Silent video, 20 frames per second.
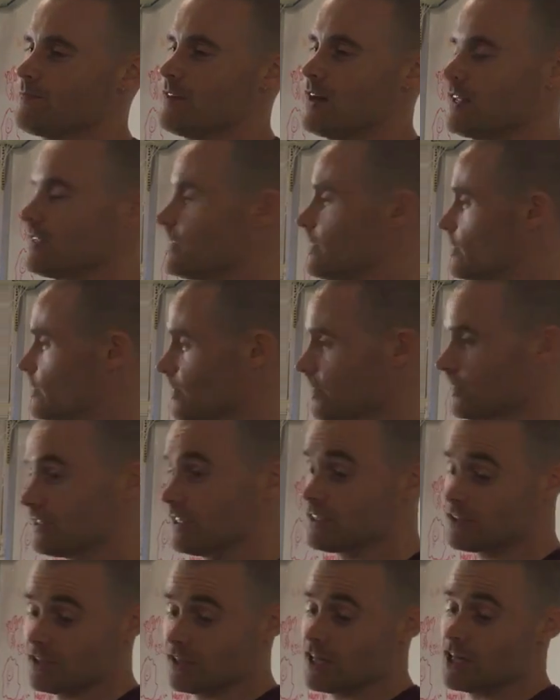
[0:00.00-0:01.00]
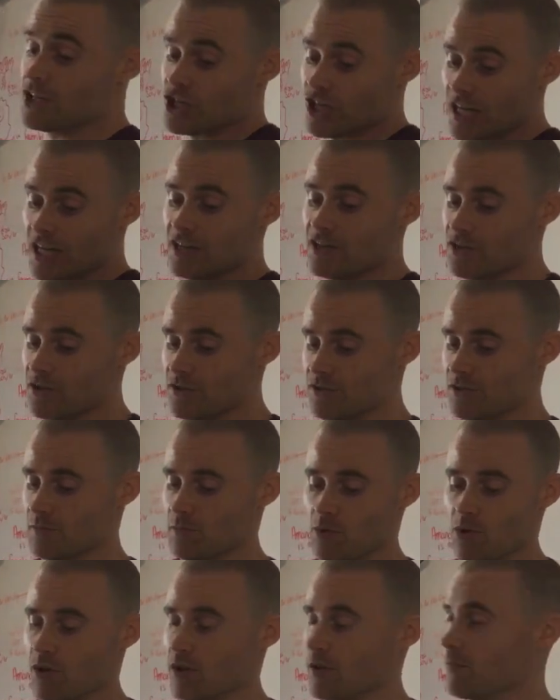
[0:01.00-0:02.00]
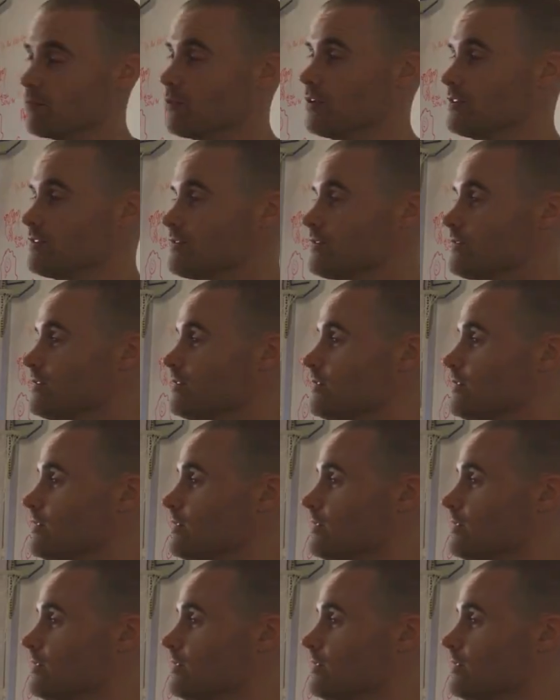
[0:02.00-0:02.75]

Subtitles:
Not distillation is using boiling points.